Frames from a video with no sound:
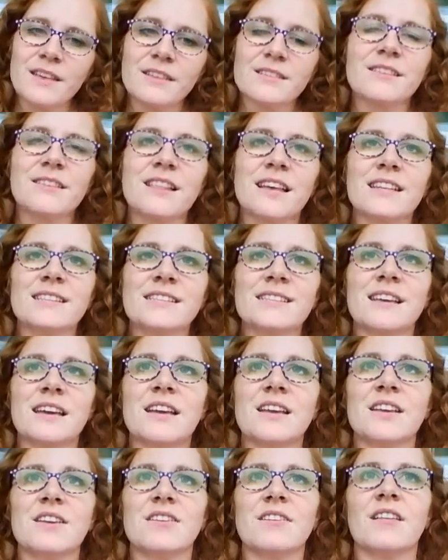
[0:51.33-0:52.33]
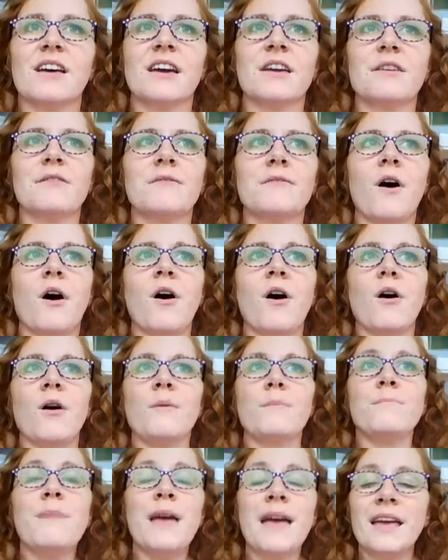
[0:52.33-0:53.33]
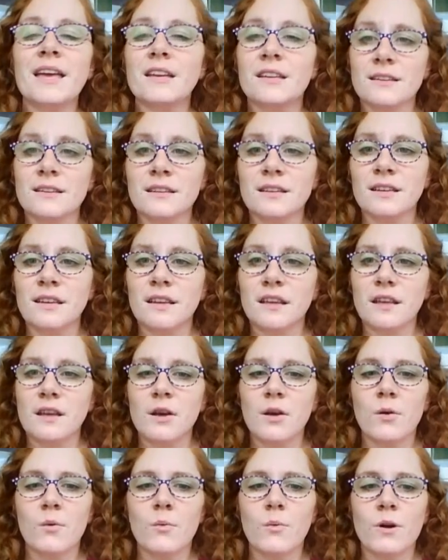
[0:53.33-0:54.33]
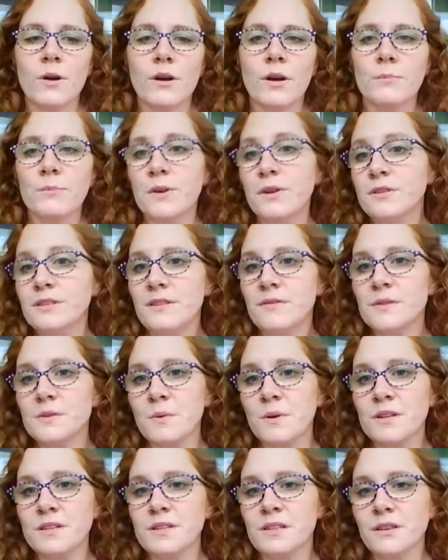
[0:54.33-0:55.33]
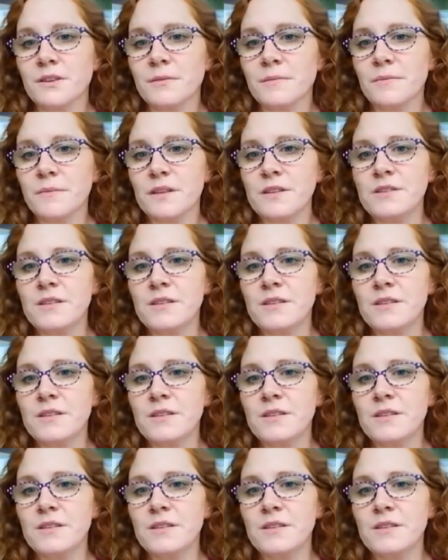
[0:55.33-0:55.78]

So let's say in your life all men were abusive towards you.